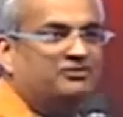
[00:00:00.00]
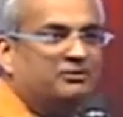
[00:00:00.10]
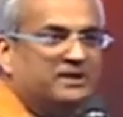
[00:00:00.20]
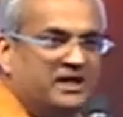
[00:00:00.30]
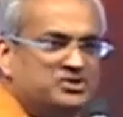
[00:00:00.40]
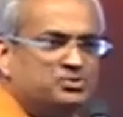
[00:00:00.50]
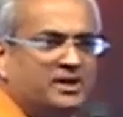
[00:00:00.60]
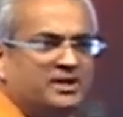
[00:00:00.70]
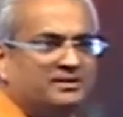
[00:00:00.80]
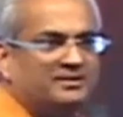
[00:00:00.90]
from an age
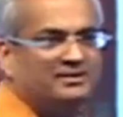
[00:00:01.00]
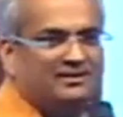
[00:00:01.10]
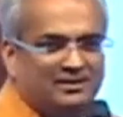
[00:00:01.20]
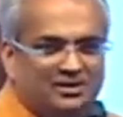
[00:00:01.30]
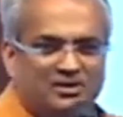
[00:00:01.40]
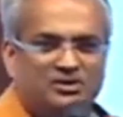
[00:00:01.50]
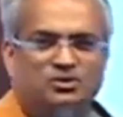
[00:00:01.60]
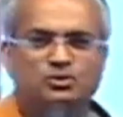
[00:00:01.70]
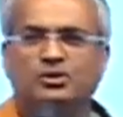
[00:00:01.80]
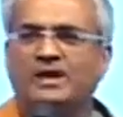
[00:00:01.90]
where
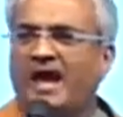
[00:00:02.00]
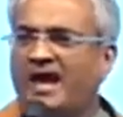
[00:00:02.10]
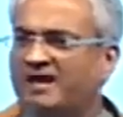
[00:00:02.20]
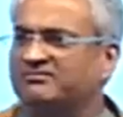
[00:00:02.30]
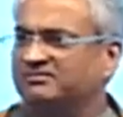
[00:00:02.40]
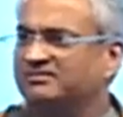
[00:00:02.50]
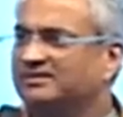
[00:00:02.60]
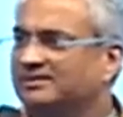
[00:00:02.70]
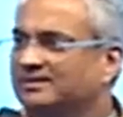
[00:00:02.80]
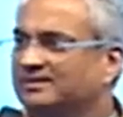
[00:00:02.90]
you could have
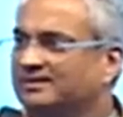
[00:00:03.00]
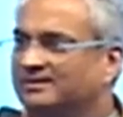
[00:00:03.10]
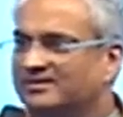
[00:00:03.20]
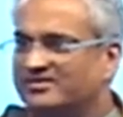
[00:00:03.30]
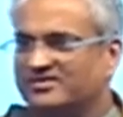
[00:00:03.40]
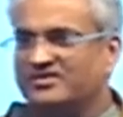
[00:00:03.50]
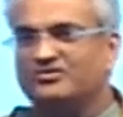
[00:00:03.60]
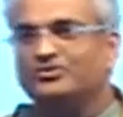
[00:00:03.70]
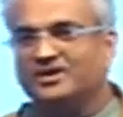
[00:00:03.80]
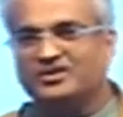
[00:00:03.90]
a
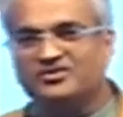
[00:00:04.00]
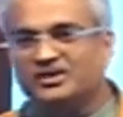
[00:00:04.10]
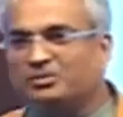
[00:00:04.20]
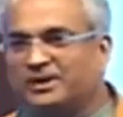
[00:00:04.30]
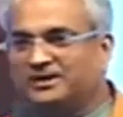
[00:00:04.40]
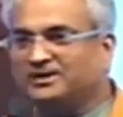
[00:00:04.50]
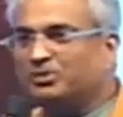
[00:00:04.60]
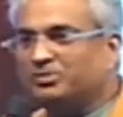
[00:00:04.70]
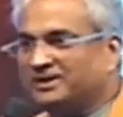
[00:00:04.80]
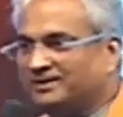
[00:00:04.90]
successful run as a number 10
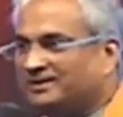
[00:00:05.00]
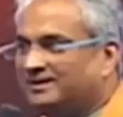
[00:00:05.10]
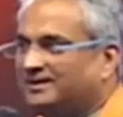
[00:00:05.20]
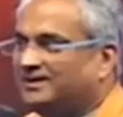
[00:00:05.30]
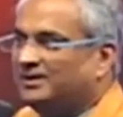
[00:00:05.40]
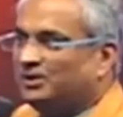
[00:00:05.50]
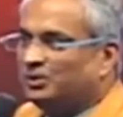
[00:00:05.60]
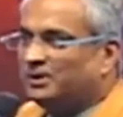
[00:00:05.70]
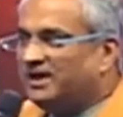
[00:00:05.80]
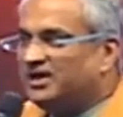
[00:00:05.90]
company
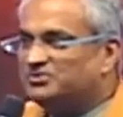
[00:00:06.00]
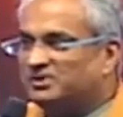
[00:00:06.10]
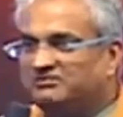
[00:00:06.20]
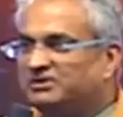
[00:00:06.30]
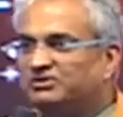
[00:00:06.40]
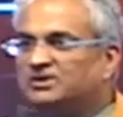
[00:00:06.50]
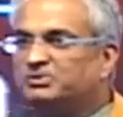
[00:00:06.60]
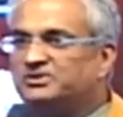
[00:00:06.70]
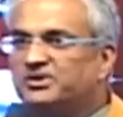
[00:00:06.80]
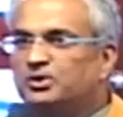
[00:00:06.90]
to an age where even if you're
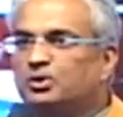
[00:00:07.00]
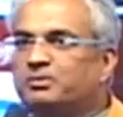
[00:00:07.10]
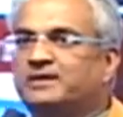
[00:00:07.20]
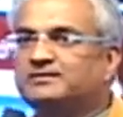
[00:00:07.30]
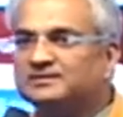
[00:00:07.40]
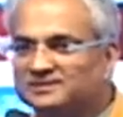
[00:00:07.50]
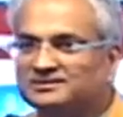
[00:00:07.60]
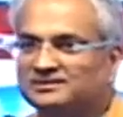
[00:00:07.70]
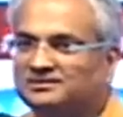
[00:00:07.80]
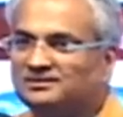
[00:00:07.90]
number three, you don't matter.
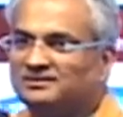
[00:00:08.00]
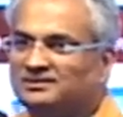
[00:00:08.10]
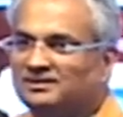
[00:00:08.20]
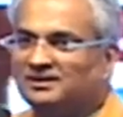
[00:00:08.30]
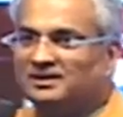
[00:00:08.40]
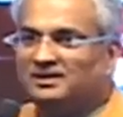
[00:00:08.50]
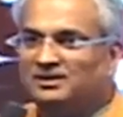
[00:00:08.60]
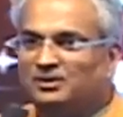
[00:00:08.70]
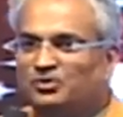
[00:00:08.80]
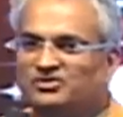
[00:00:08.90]

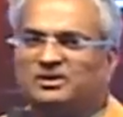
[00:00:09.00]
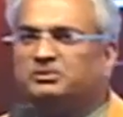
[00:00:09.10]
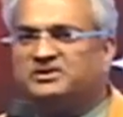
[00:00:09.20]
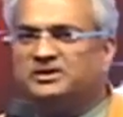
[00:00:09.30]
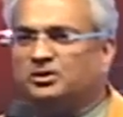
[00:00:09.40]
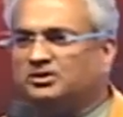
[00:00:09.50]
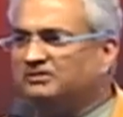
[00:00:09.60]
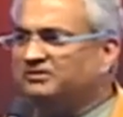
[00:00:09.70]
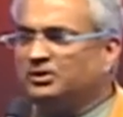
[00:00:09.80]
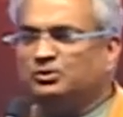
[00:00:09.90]
Who's the number three in
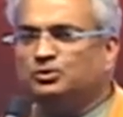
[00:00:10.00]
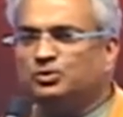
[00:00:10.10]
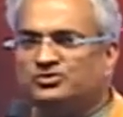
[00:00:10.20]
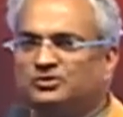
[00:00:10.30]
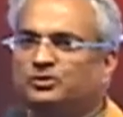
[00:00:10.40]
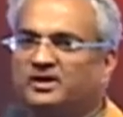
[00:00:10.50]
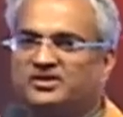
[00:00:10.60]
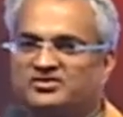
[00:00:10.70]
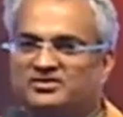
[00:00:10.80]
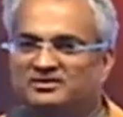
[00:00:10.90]
online video? Who knows and who
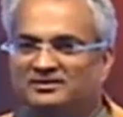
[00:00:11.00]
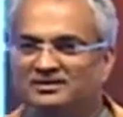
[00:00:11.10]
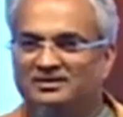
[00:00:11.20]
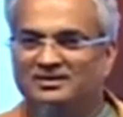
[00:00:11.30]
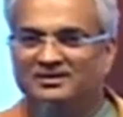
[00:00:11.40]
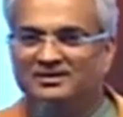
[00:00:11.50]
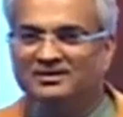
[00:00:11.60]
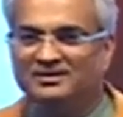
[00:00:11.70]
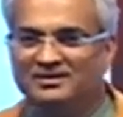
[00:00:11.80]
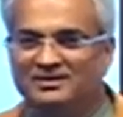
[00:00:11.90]
cares?
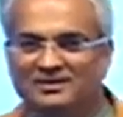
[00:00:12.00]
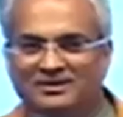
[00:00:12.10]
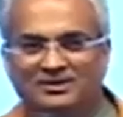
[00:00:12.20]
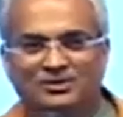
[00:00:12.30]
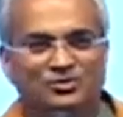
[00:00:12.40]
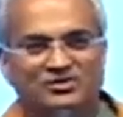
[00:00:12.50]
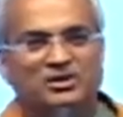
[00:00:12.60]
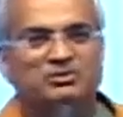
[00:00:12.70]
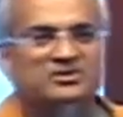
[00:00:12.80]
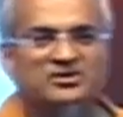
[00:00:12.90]
Who's the number